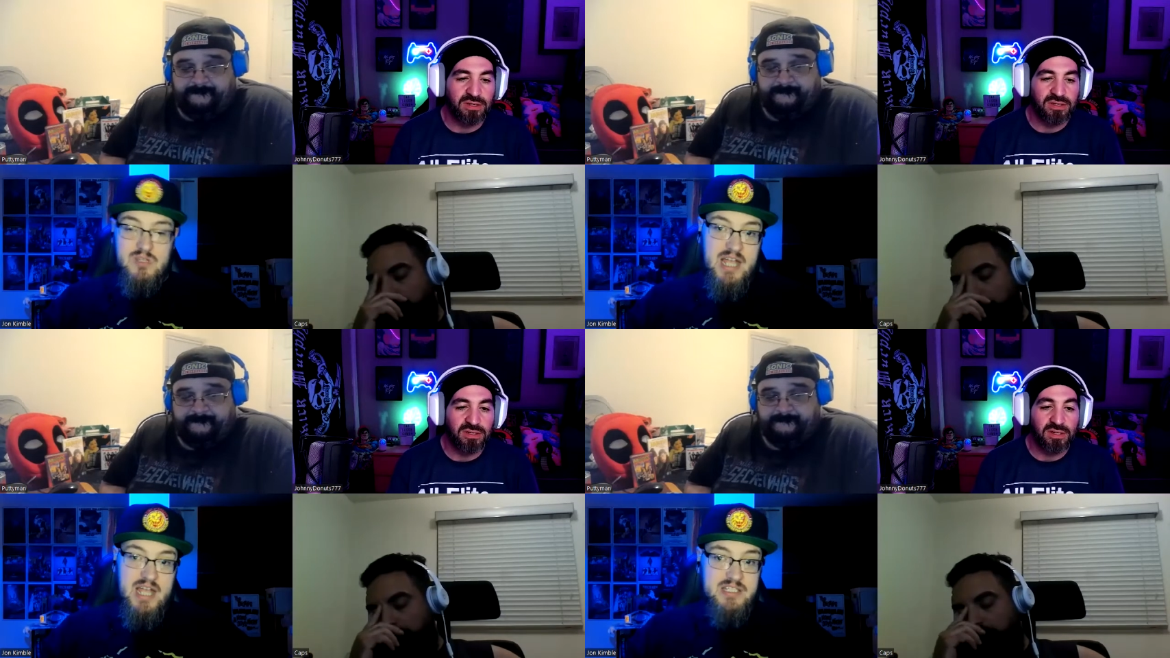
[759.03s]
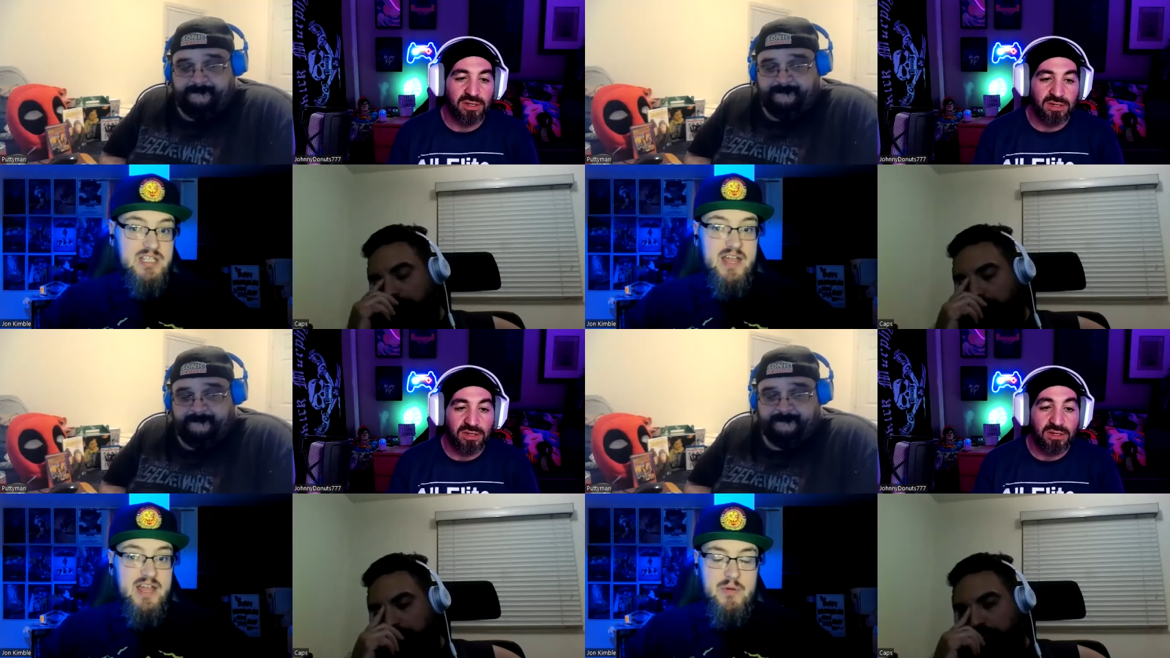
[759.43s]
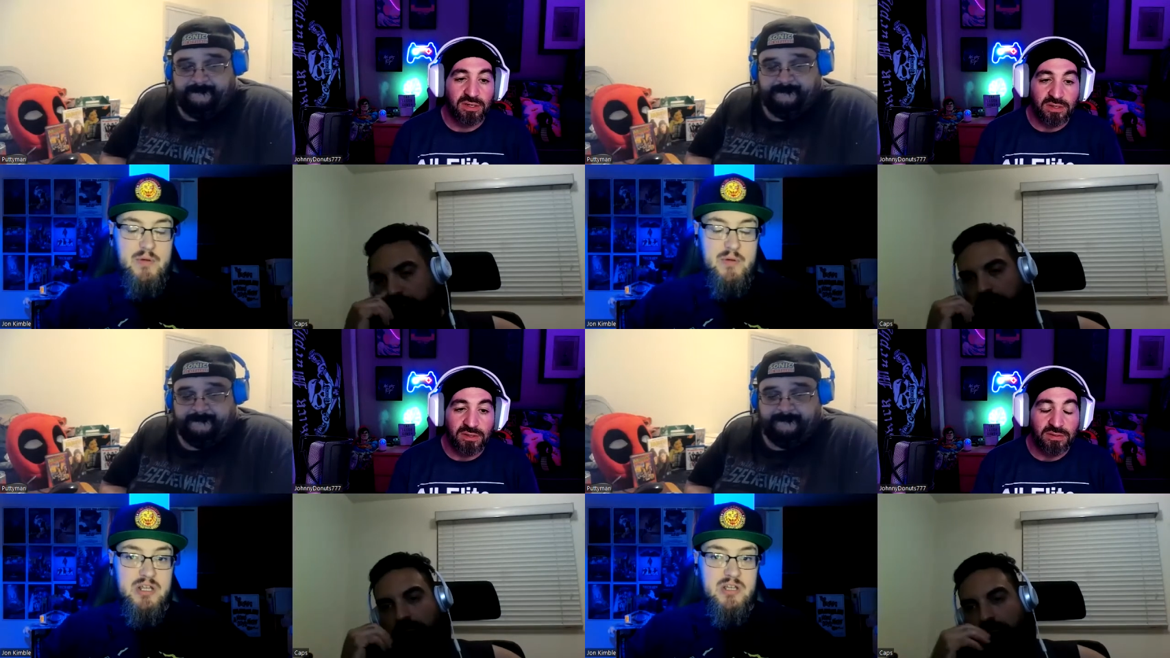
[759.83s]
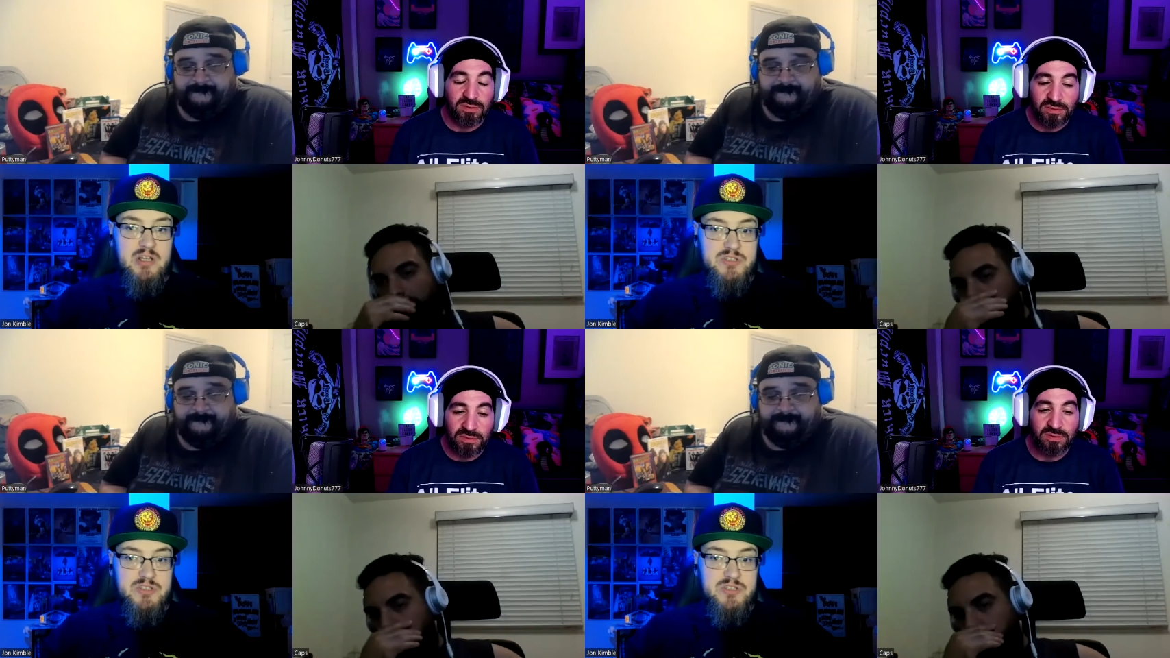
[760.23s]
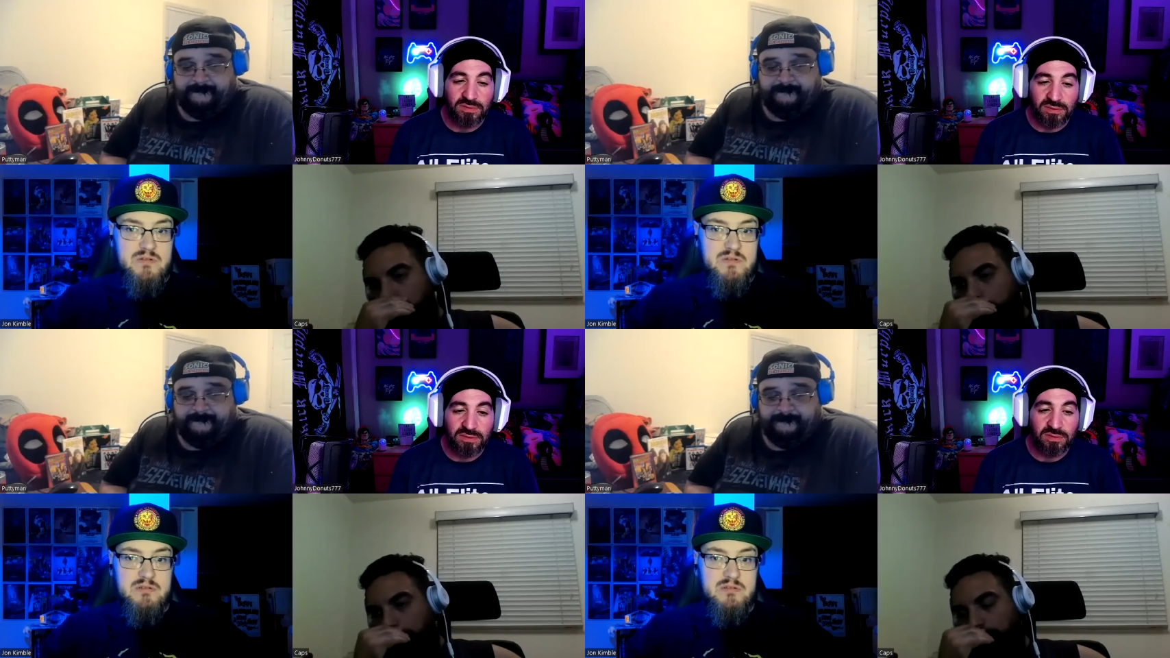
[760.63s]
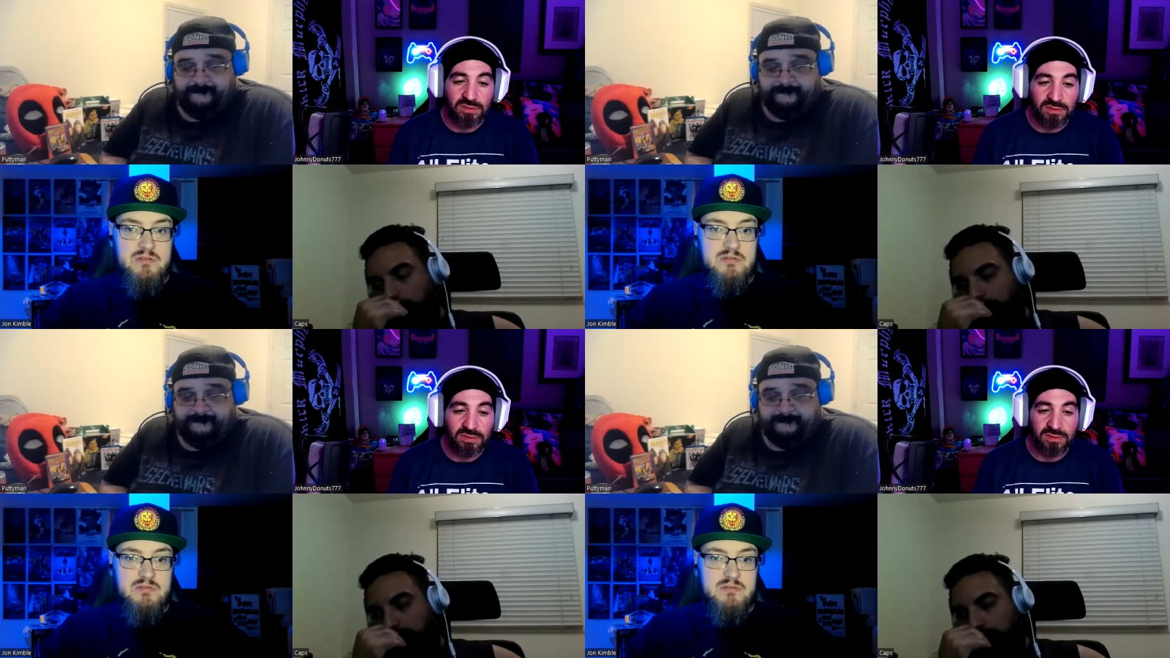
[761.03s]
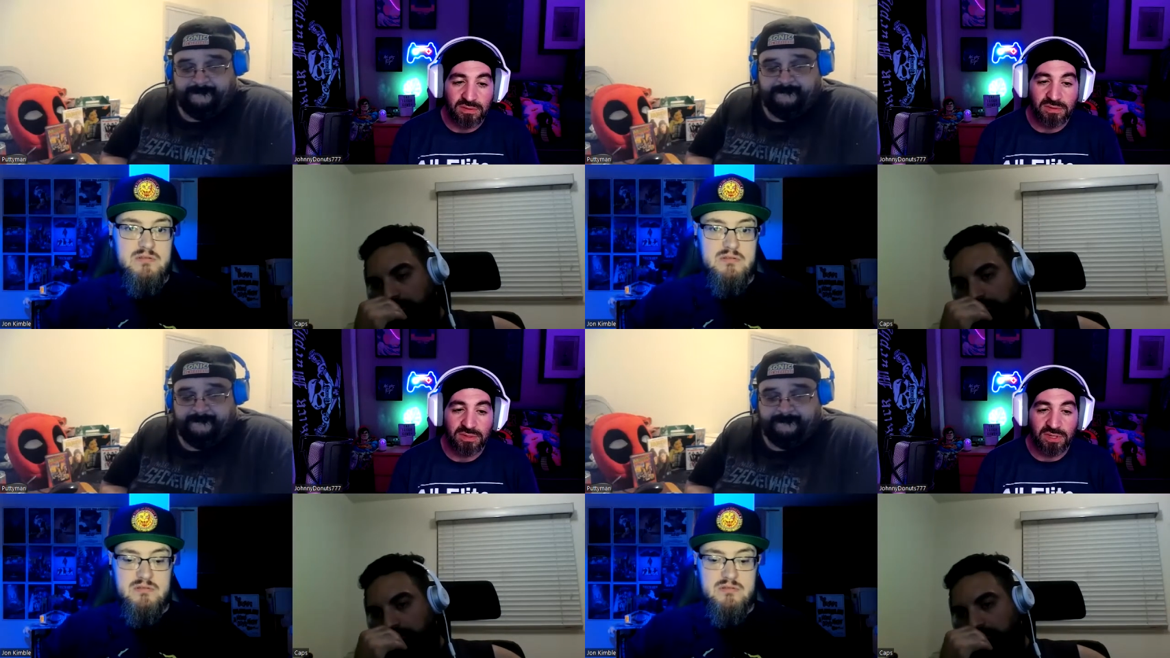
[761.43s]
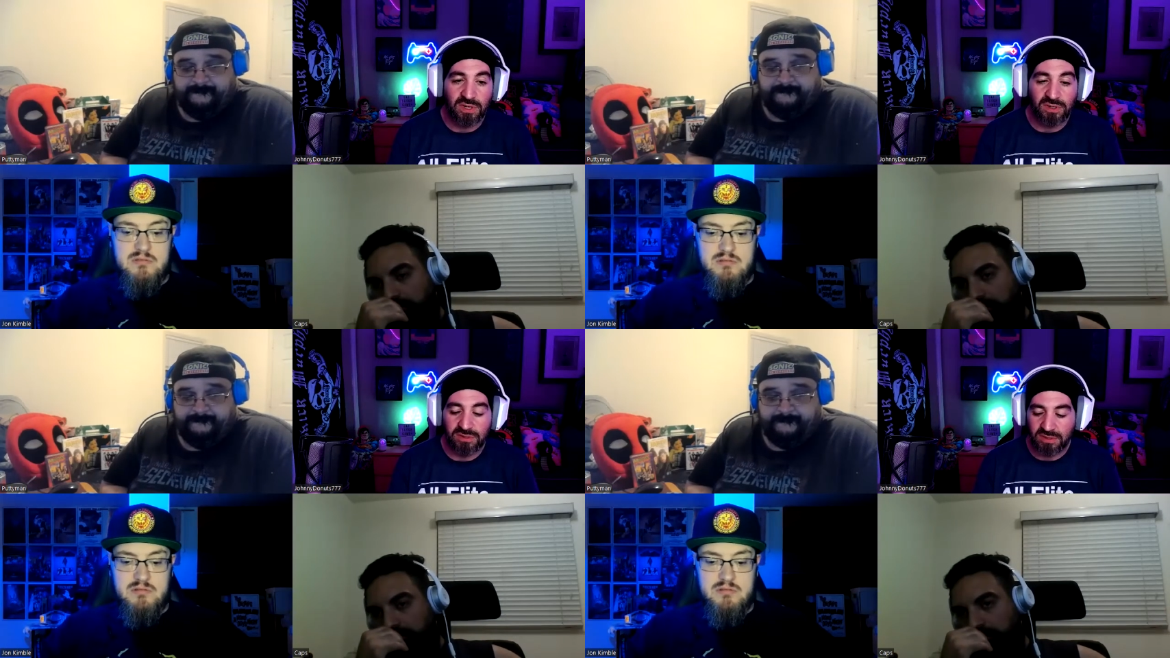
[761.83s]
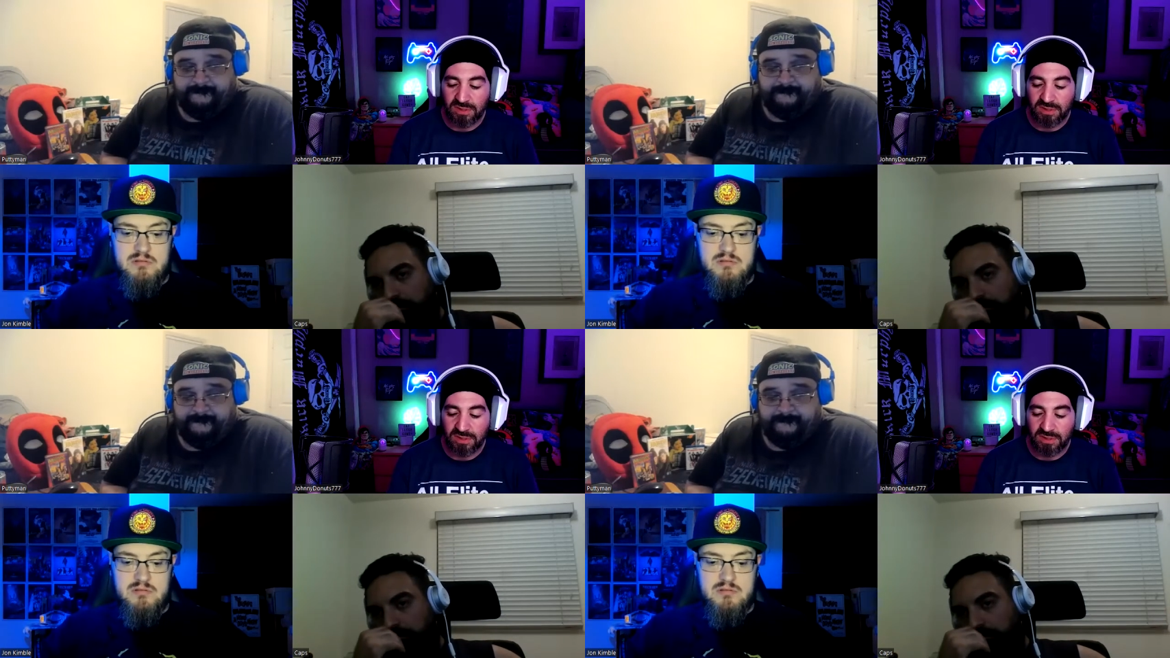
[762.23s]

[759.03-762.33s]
Speaker 1: That's uh, that would have been a good one too. So